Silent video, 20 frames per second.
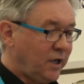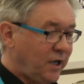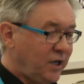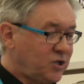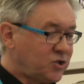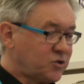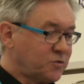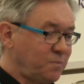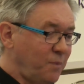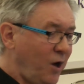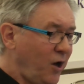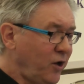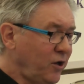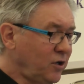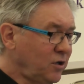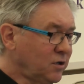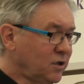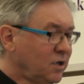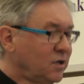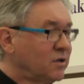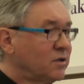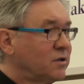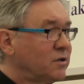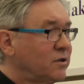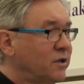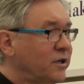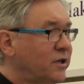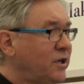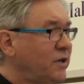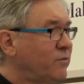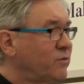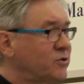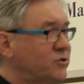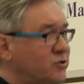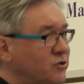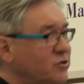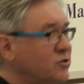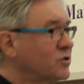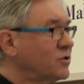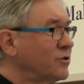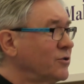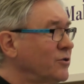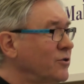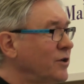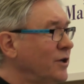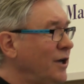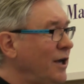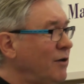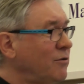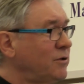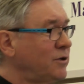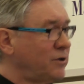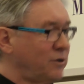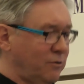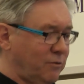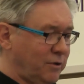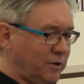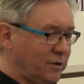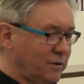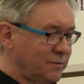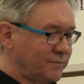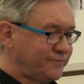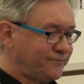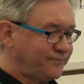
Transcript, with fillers: He smiled like he was just learning how to do it.